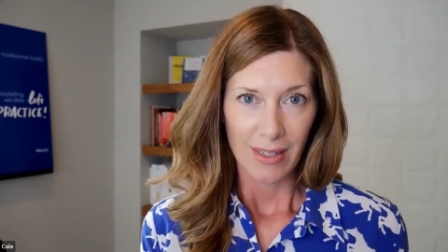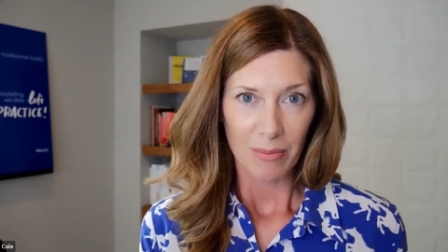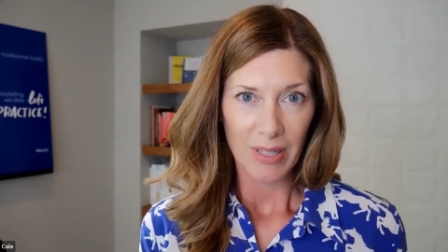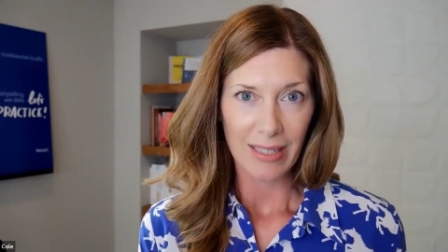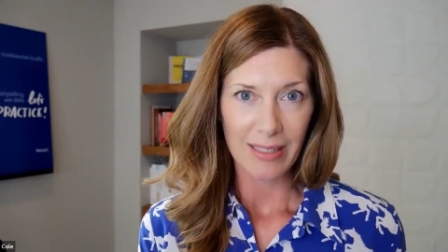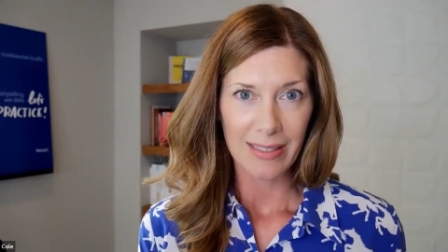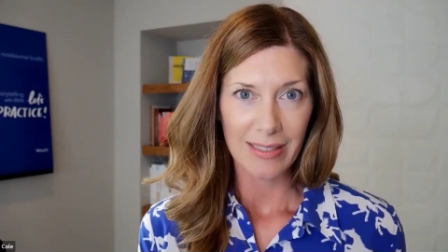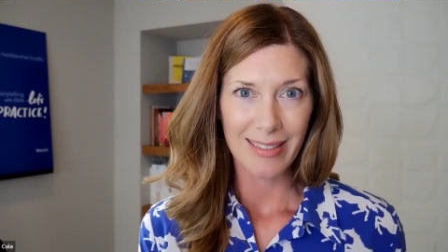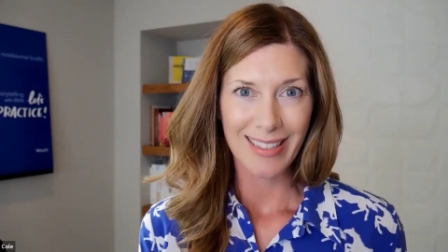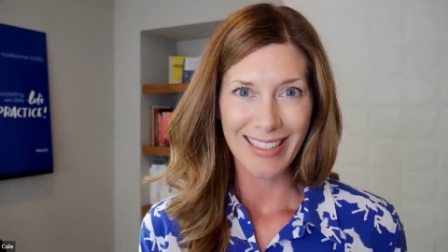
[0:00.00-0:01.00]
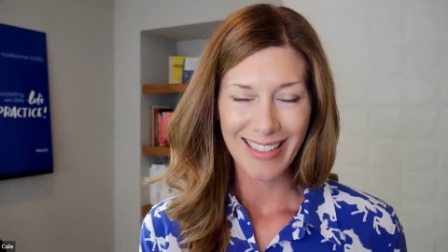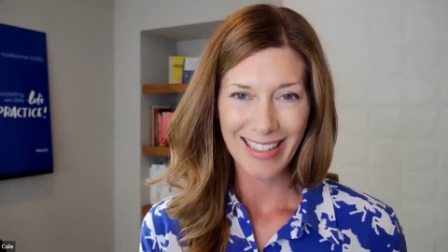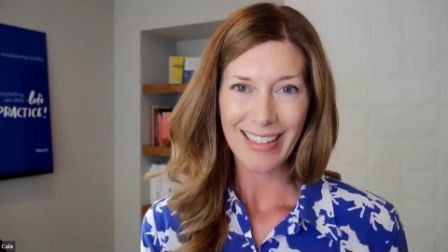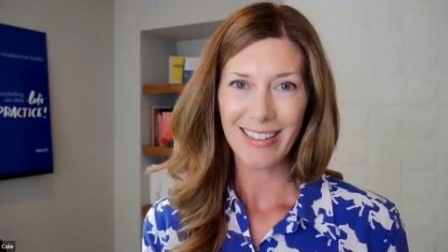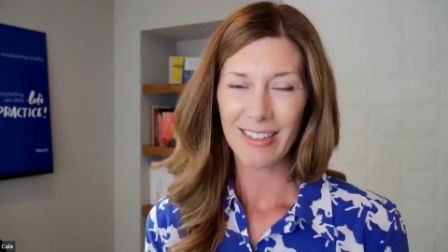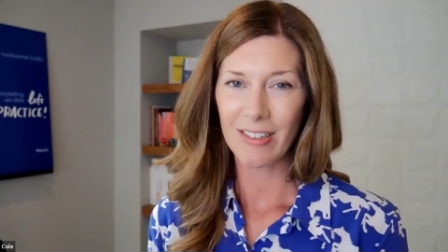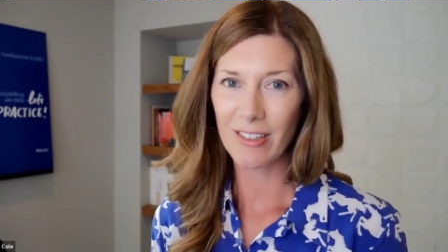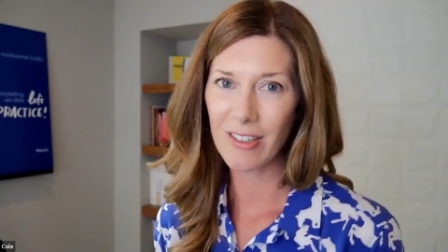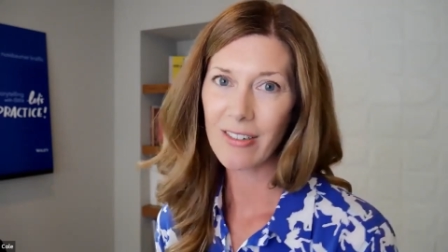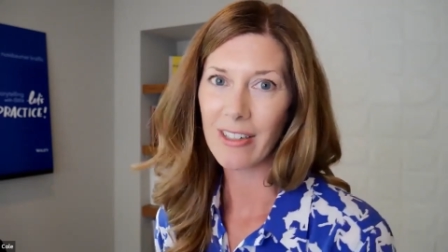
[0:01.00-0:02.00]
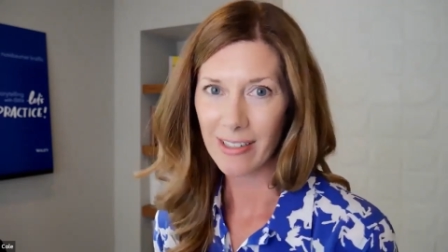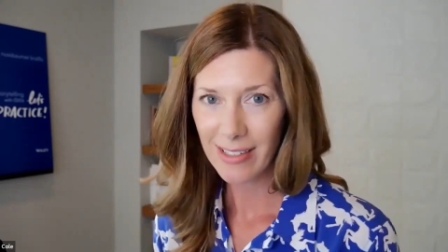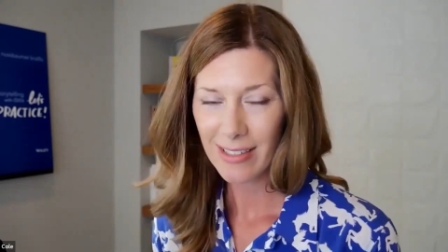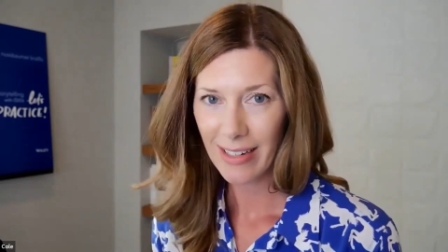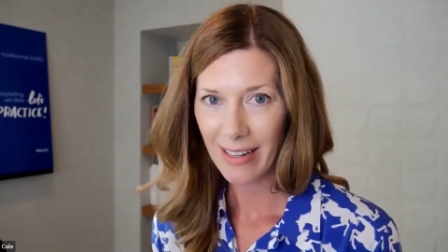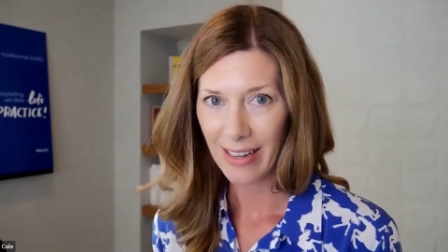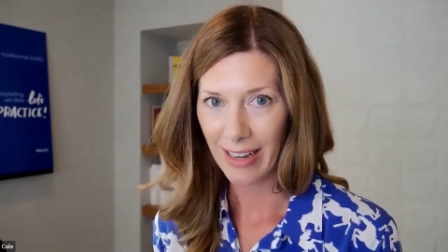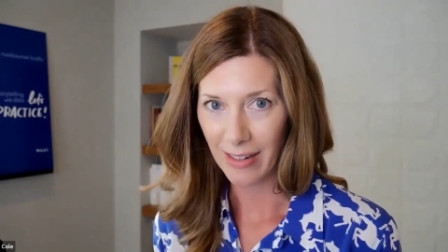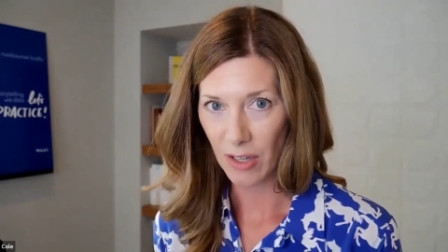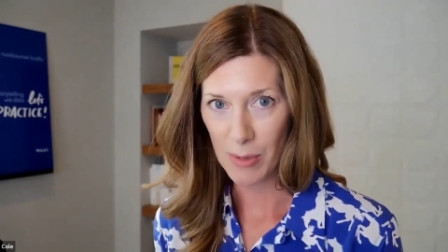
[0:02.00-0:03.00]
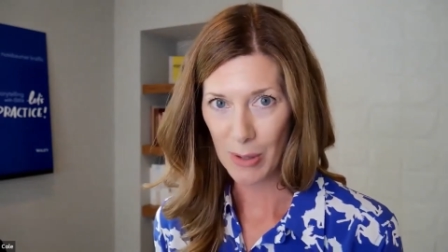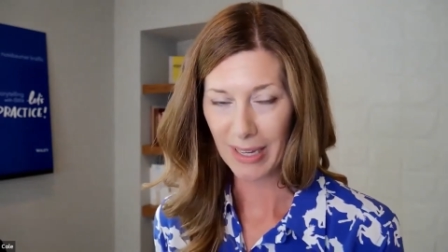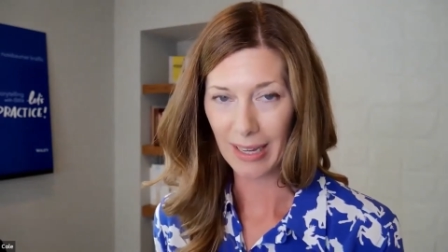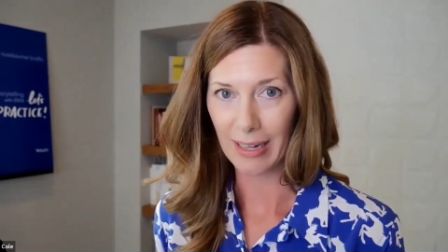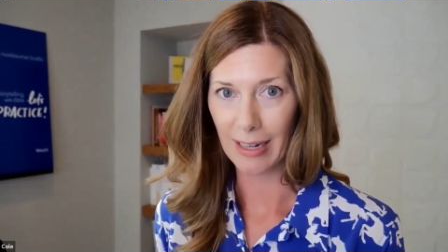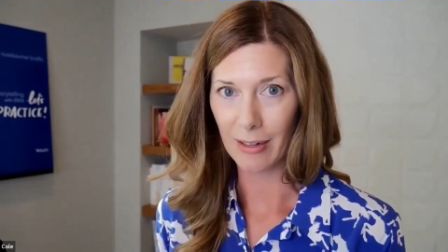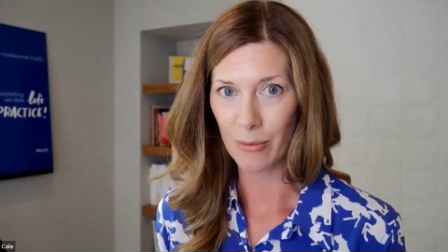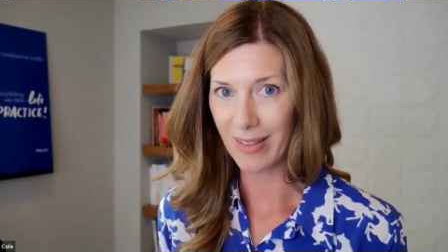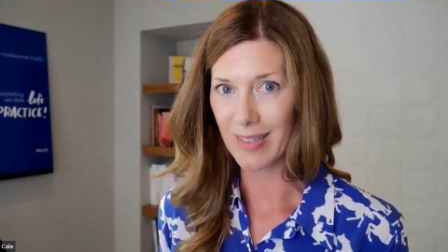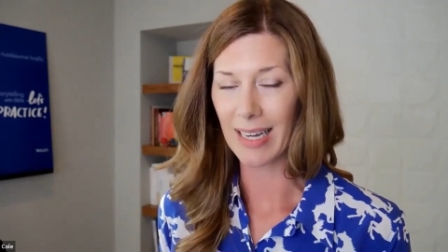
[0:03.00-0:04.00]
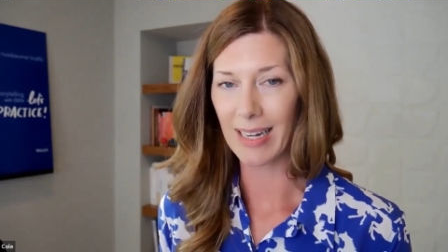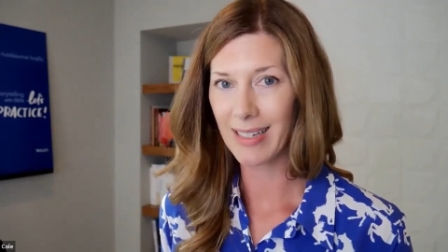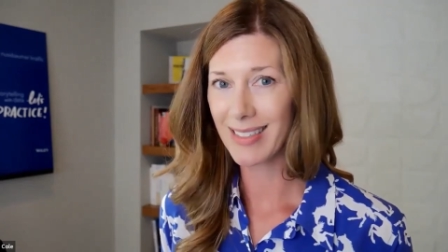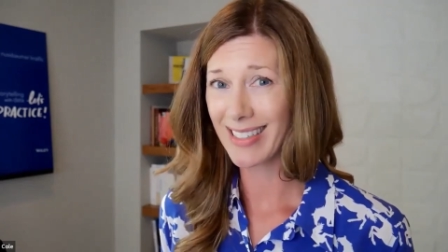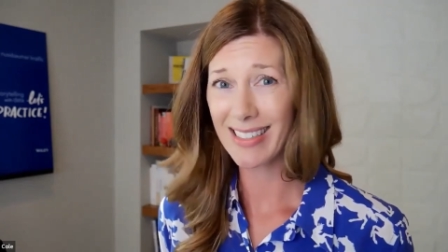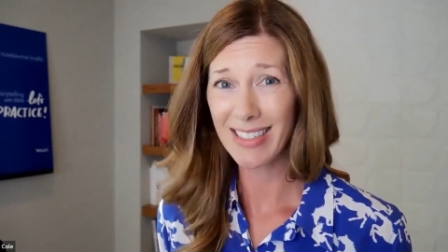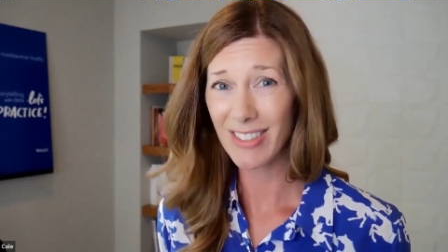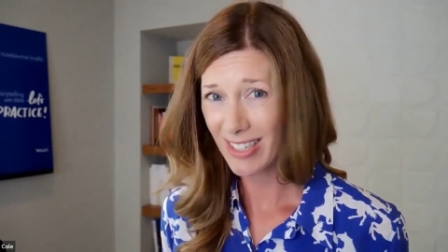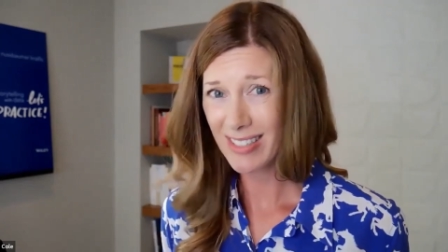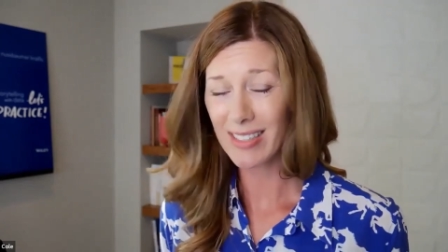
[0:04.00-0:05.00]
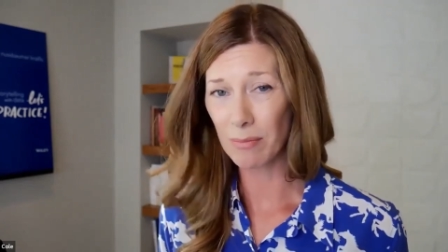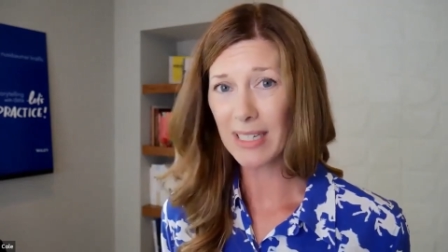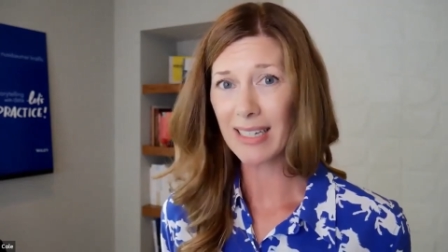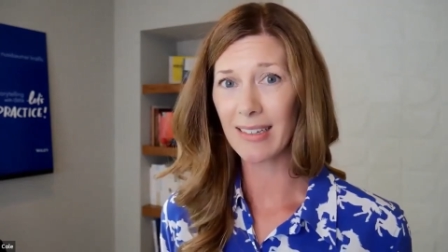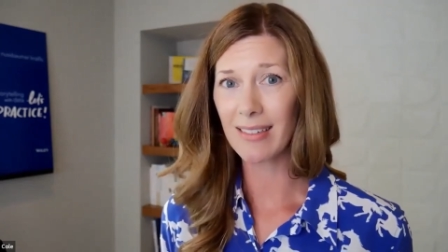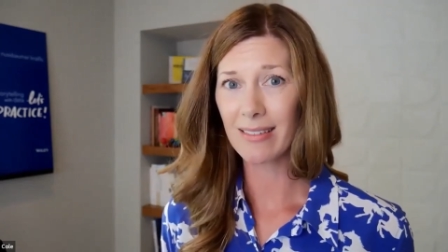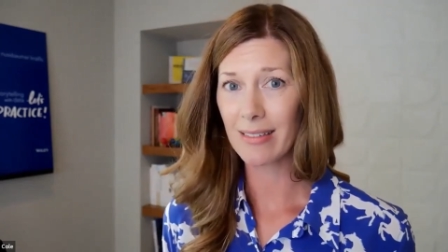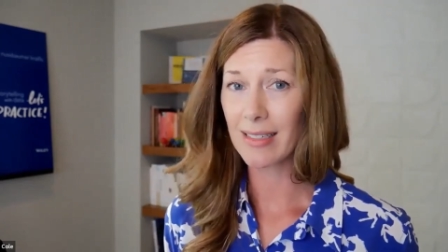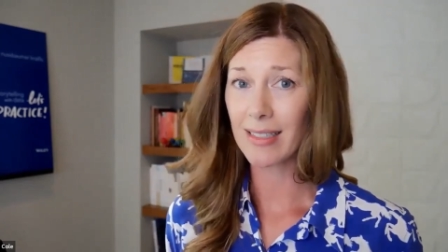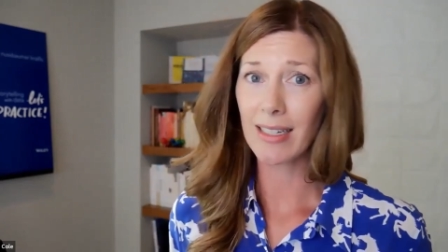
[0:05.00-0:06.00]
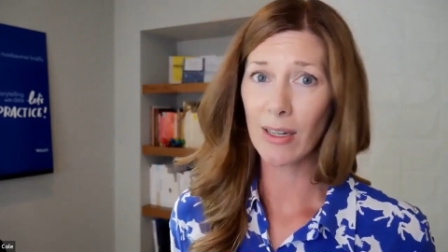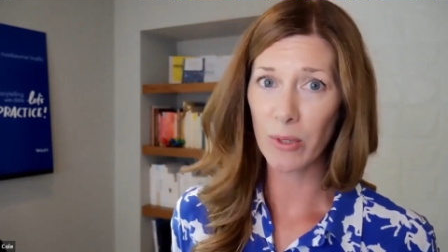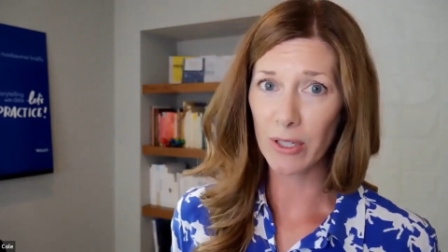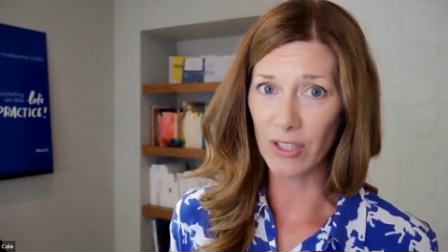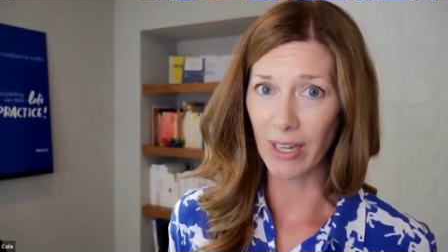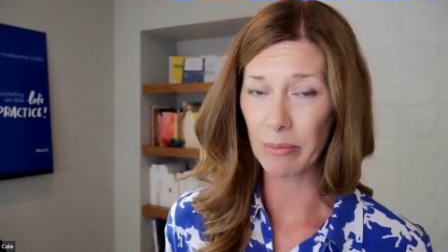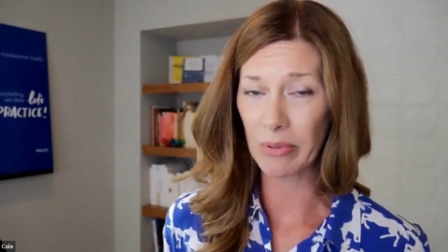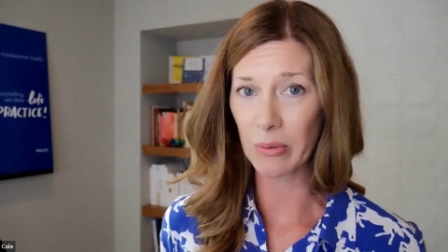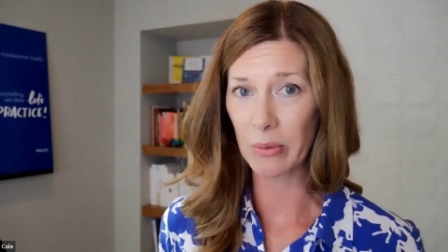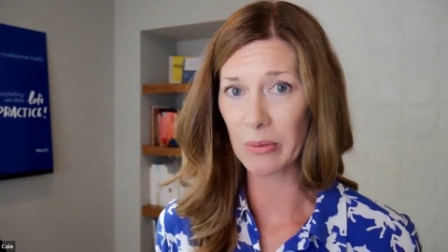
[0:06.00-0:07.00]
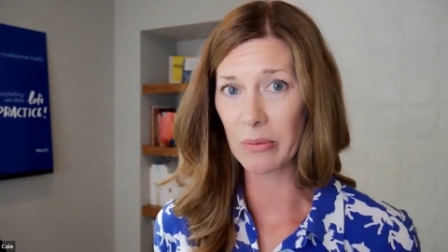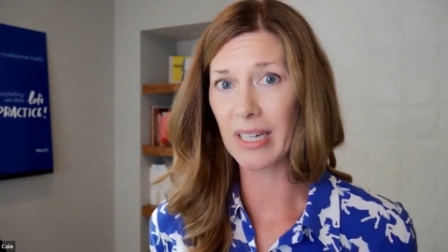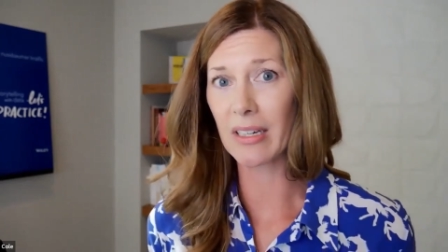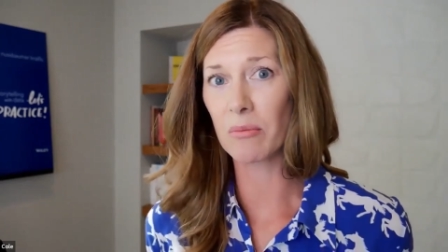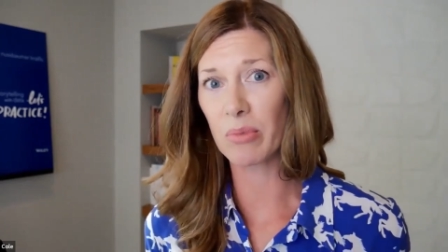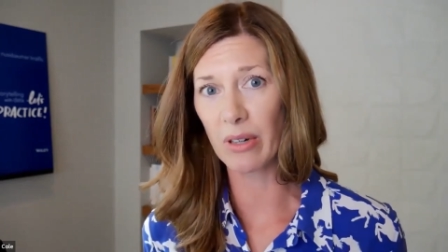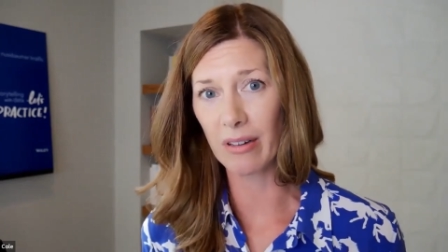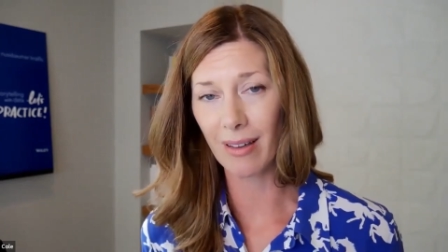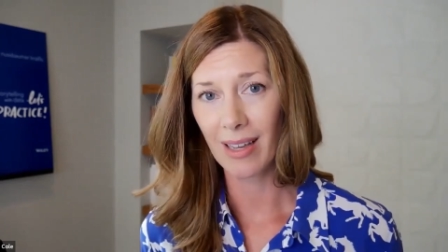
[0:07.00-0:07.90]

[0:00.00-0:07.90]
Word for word: Because to get good at communicating with data doesn't just mean attending a workshop or reading a book.